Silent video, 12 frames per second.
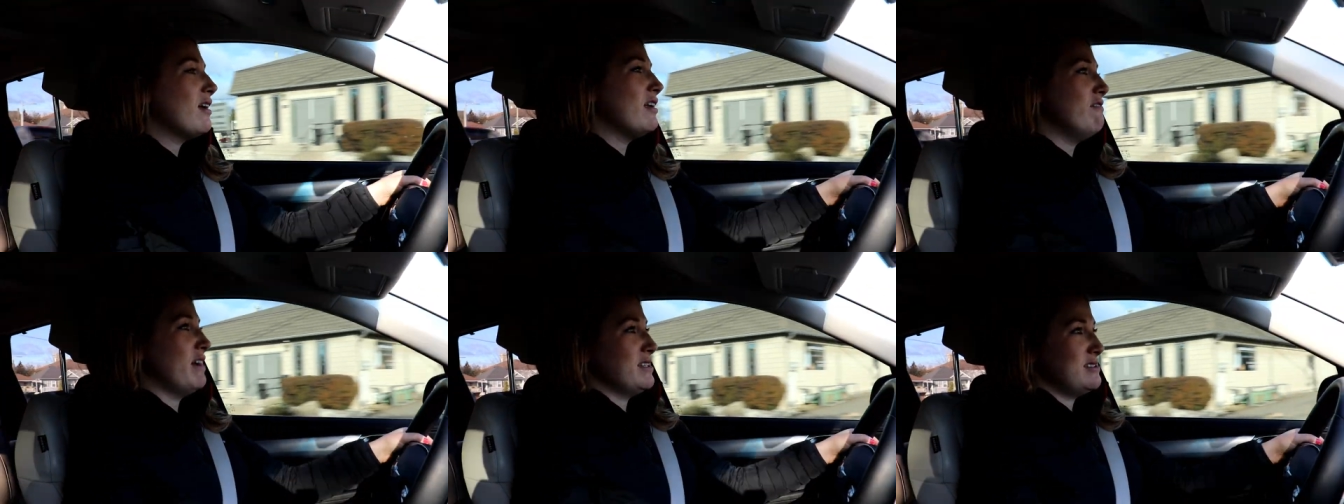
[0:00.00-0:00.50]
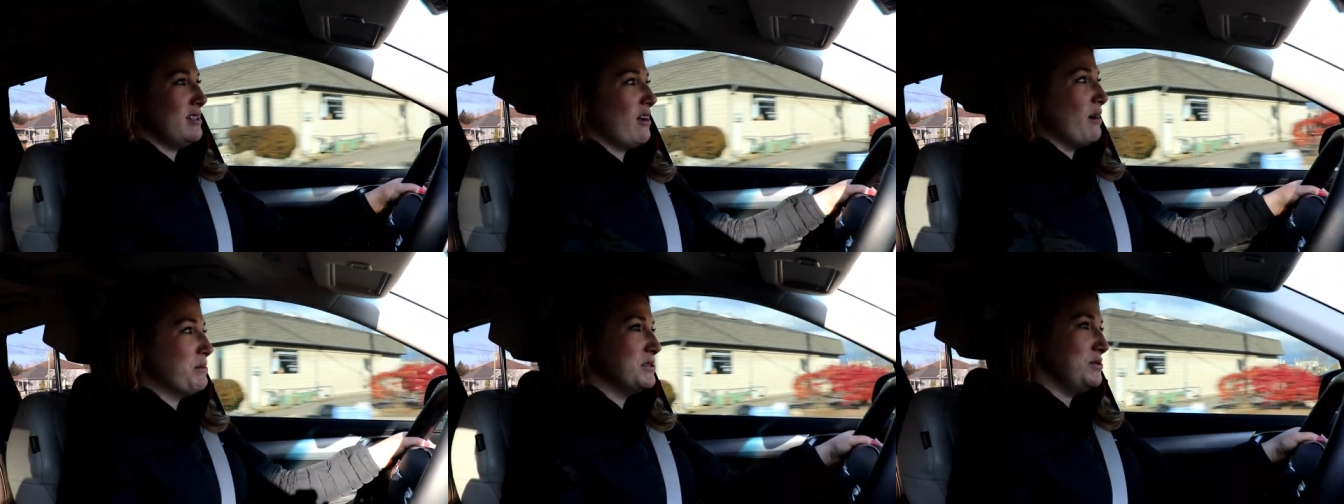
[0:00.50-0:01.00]
investing
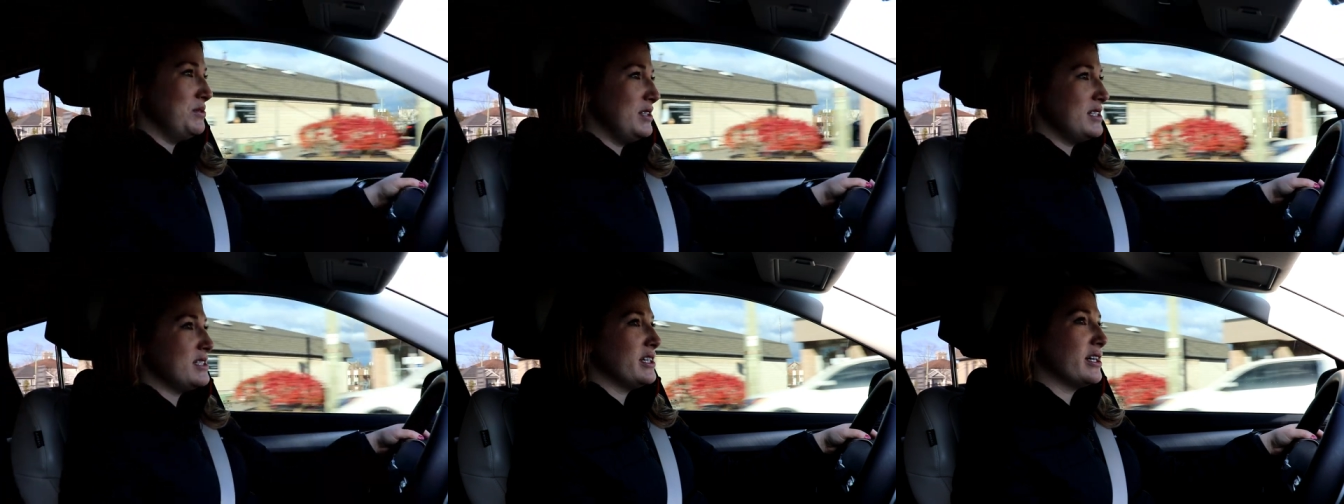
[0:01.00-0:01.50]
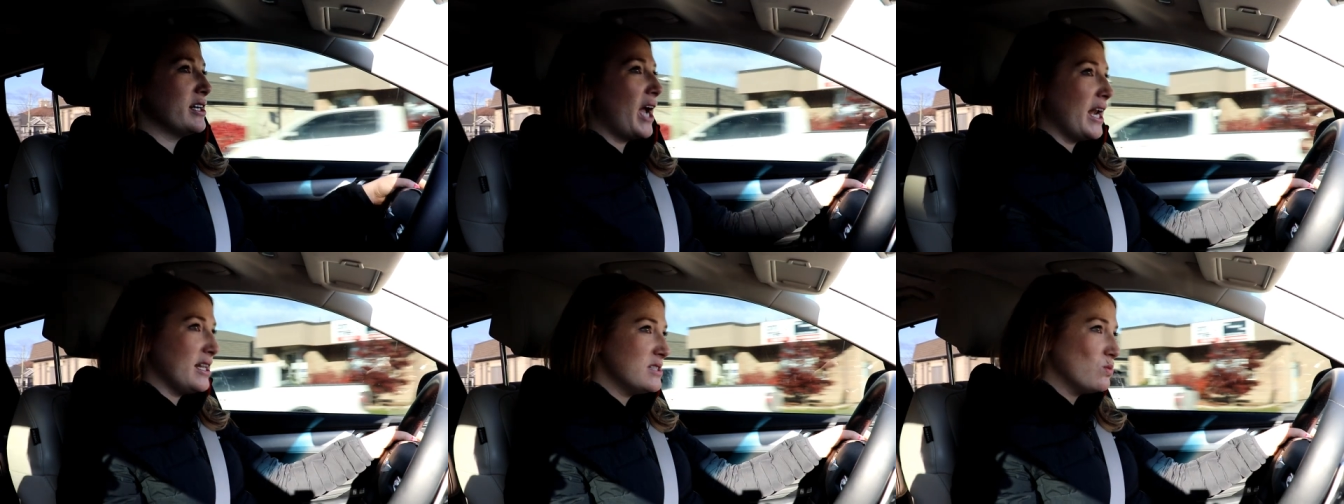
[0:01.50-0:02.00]
opportunities here
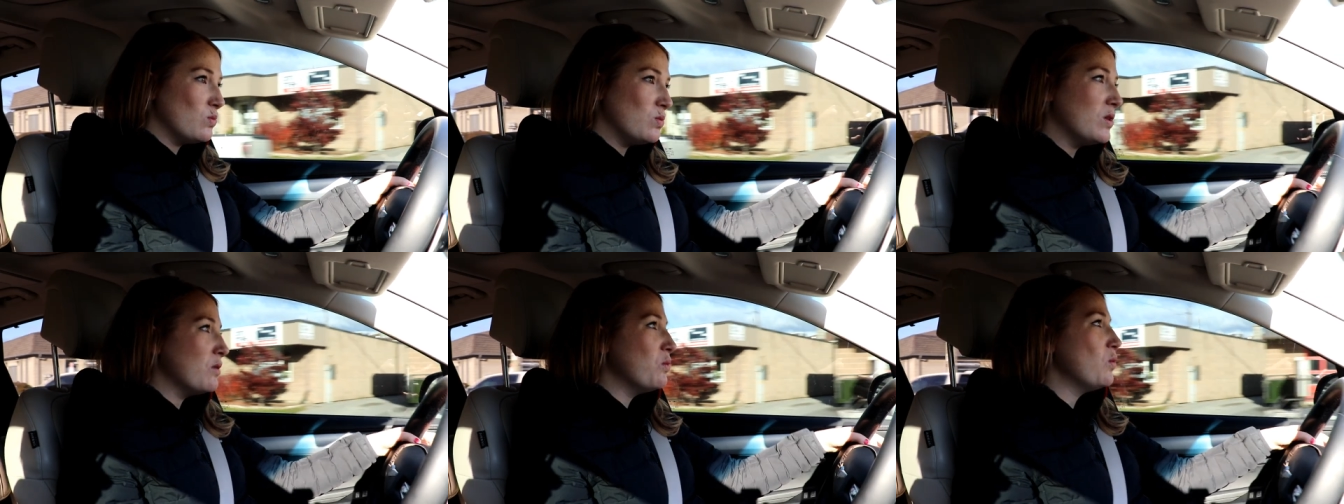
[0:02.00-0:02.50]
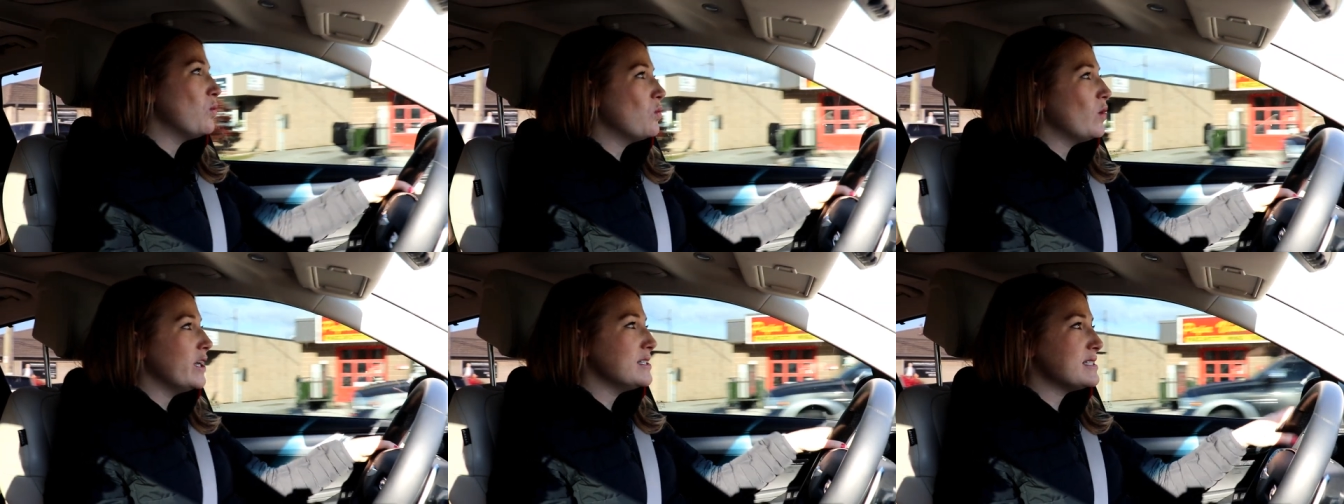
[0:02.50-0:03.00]
and it's the
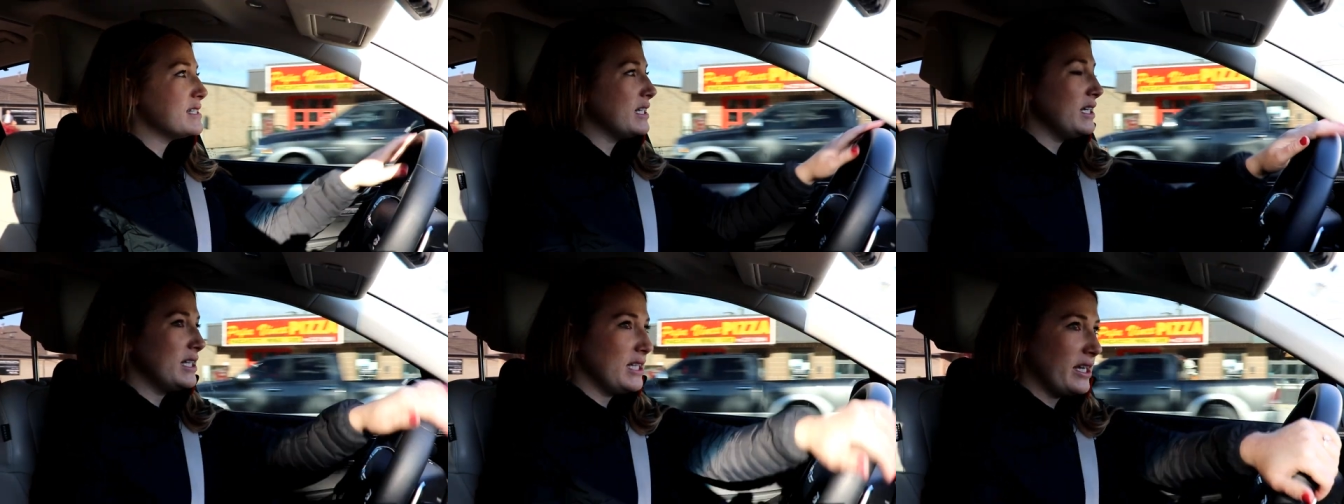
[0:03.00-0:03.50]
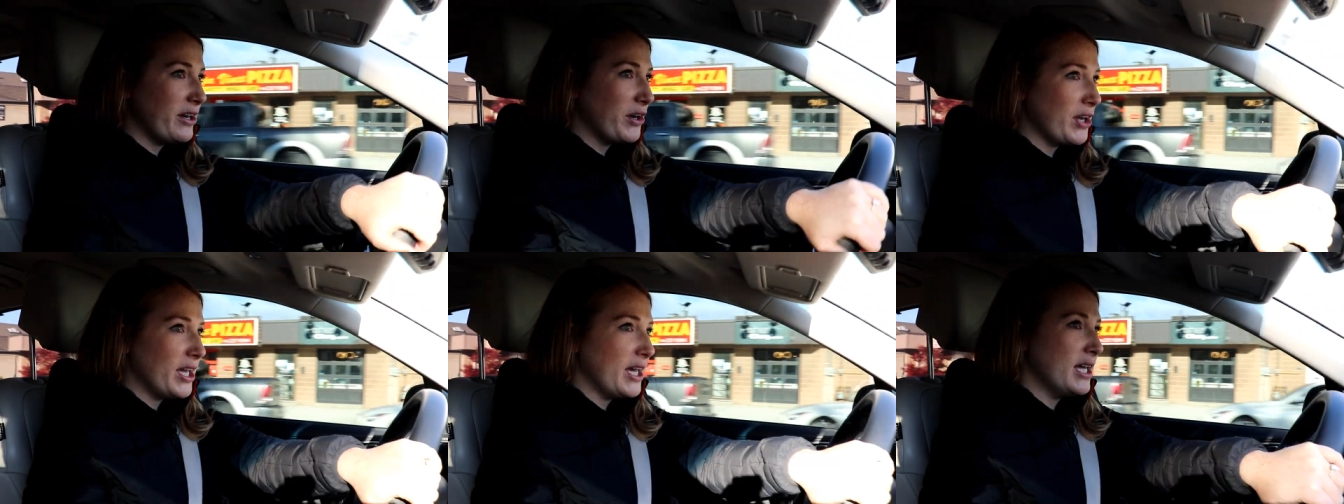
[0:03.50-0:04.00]
one city in the
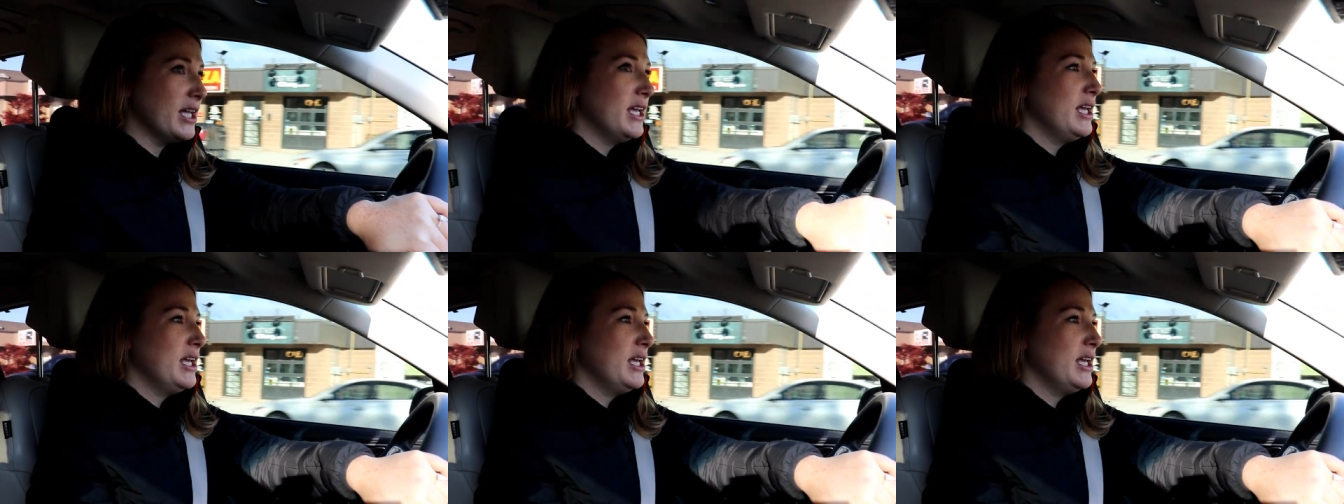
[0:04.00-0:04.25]
area